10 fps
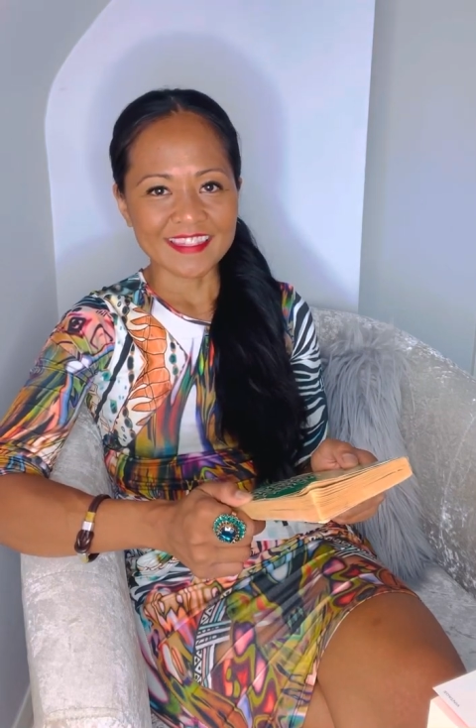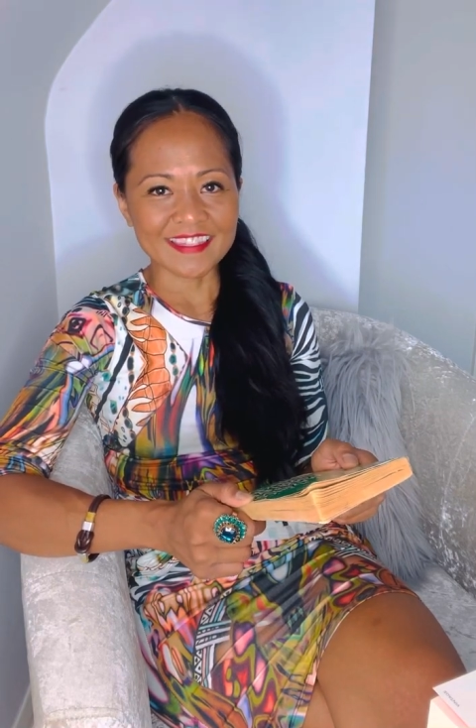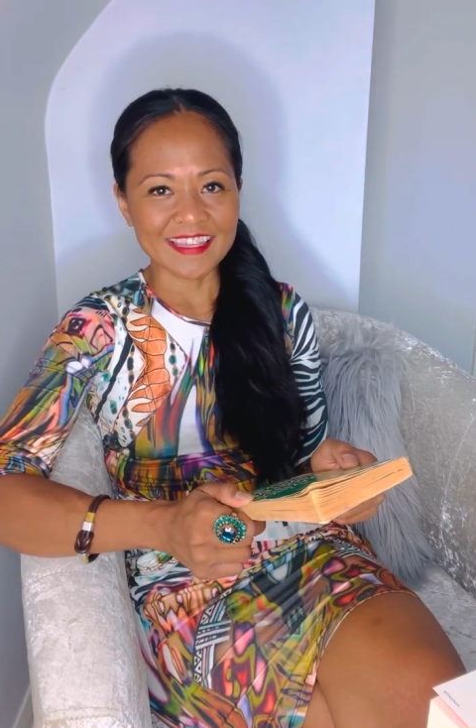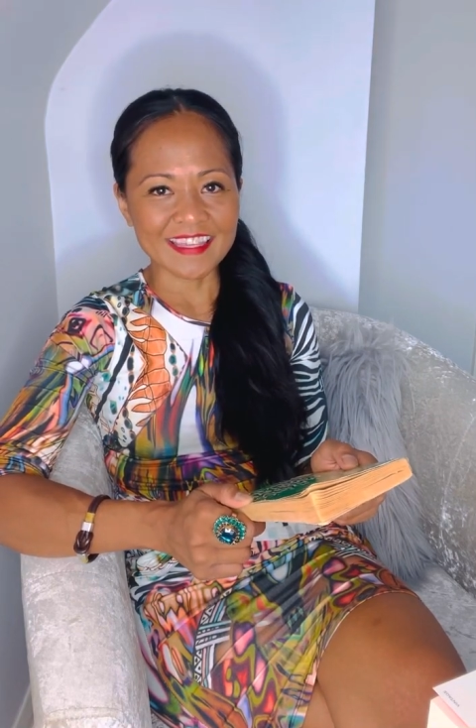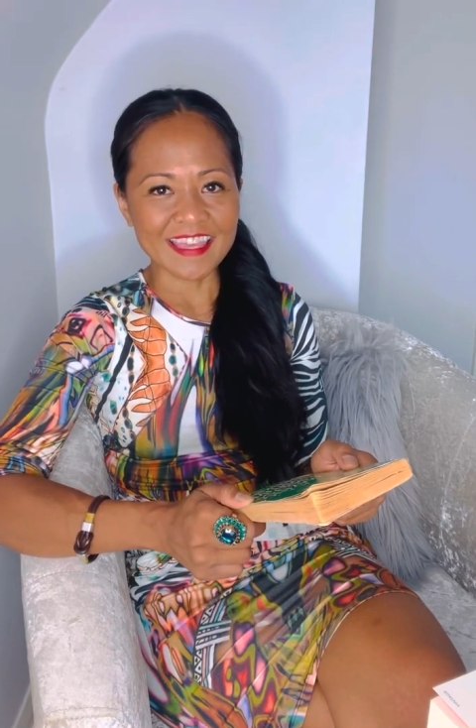
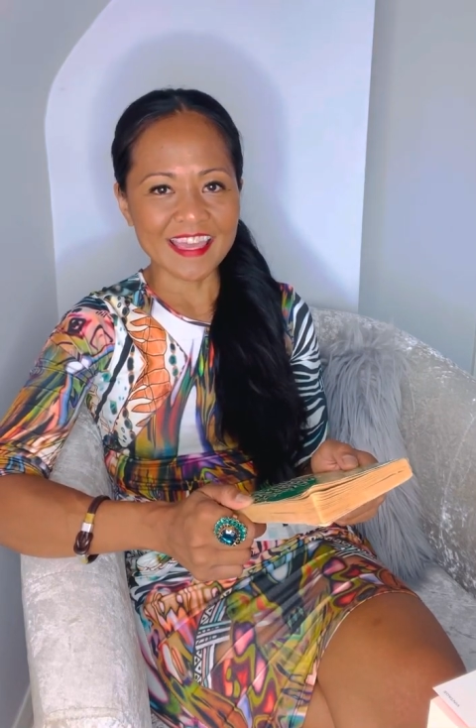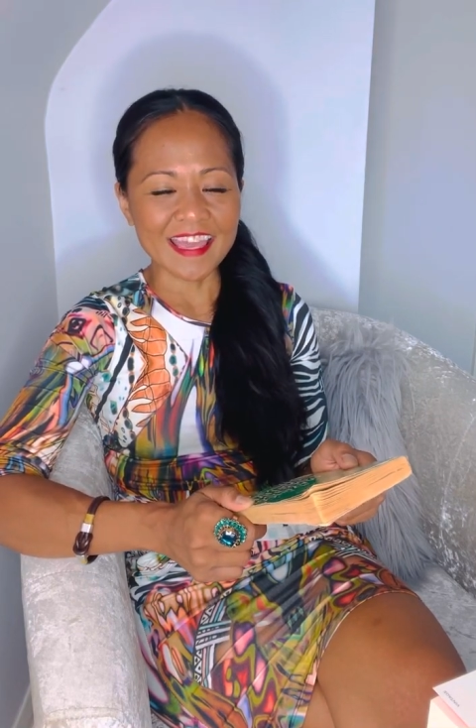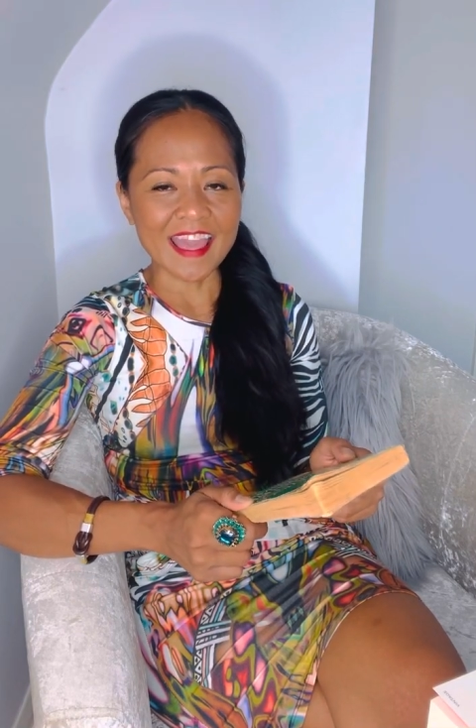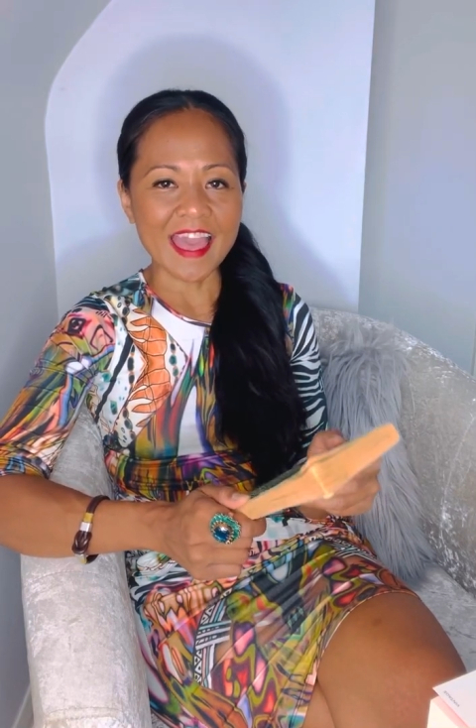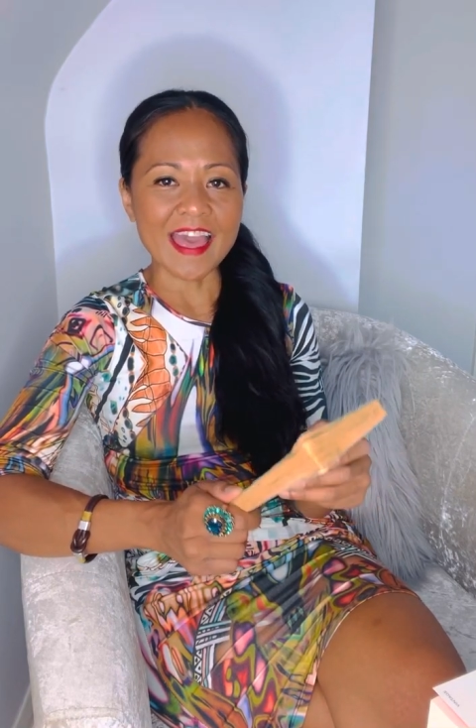
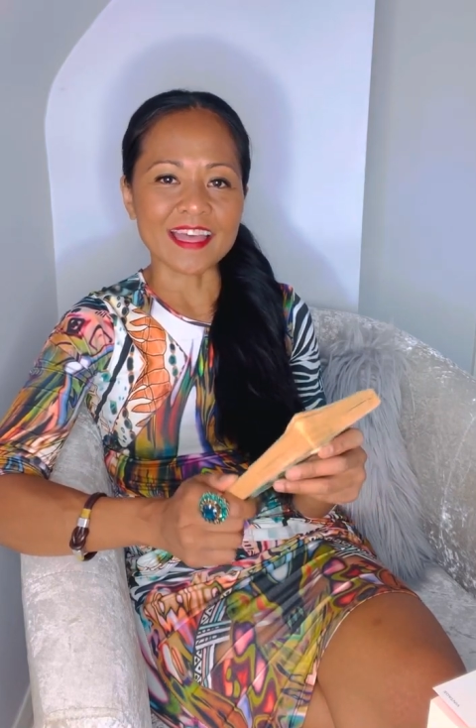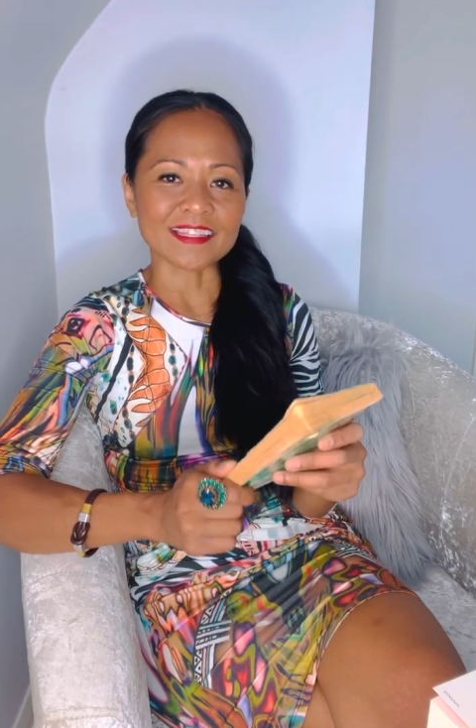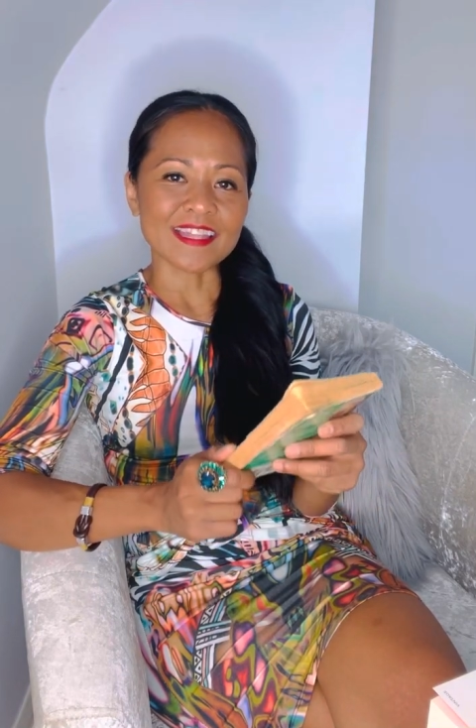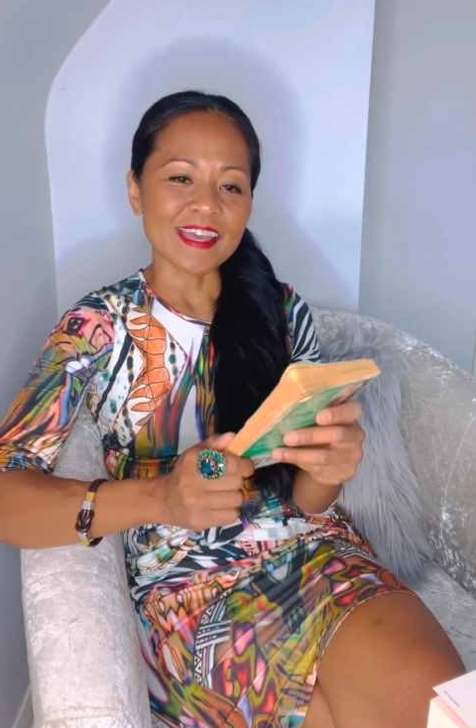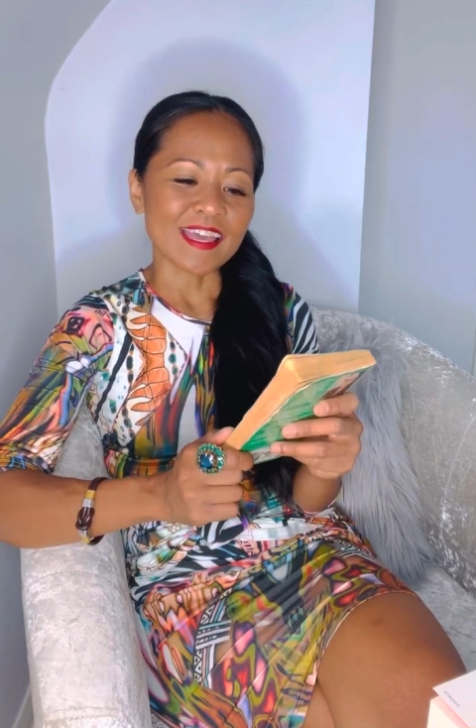thinking,
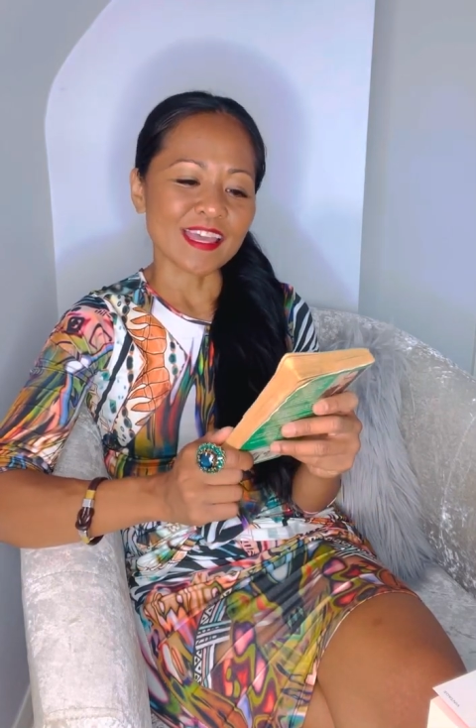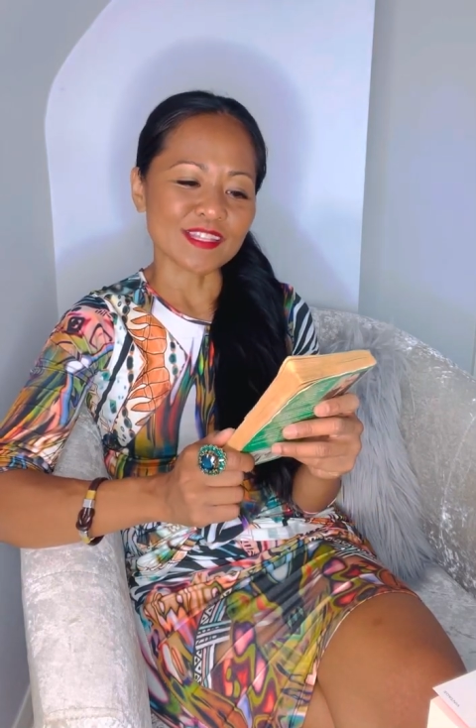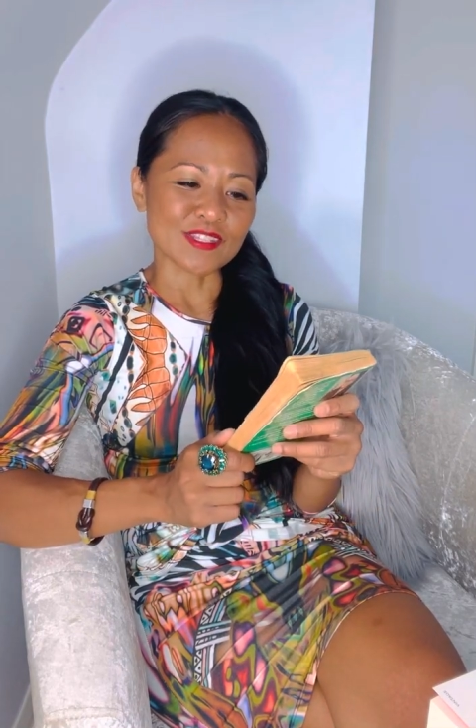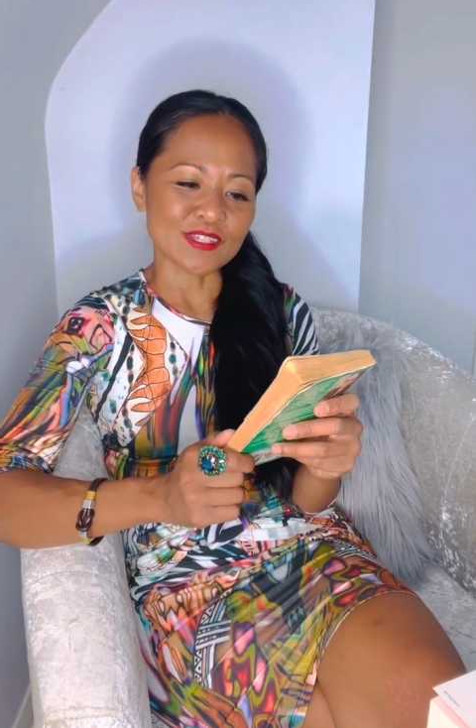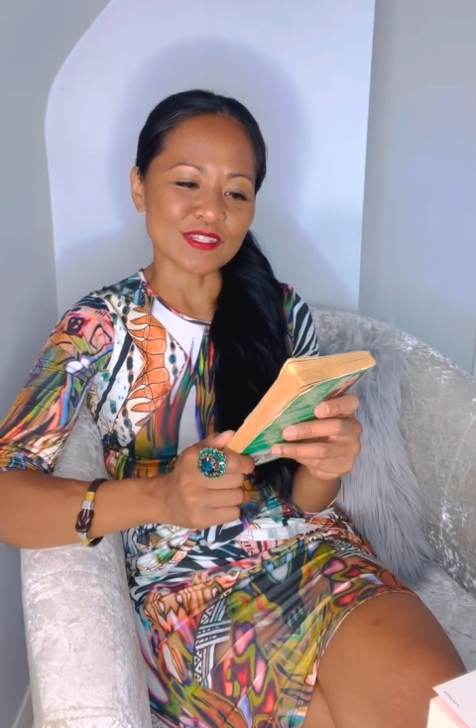and
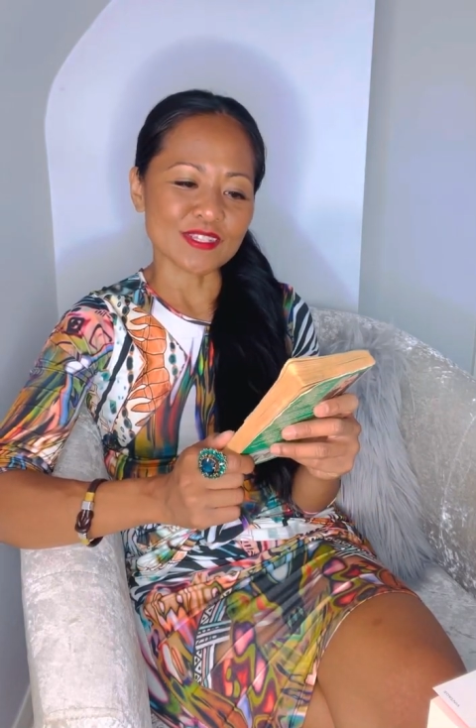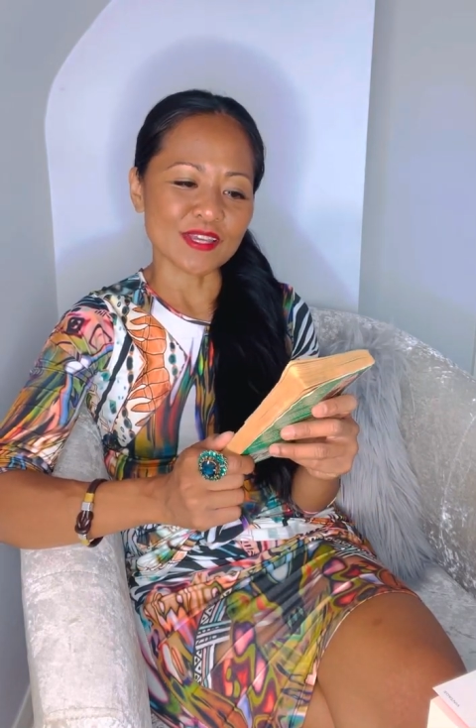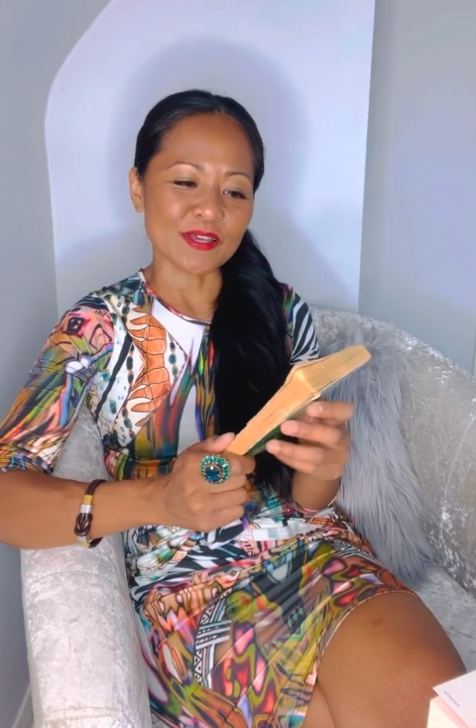it just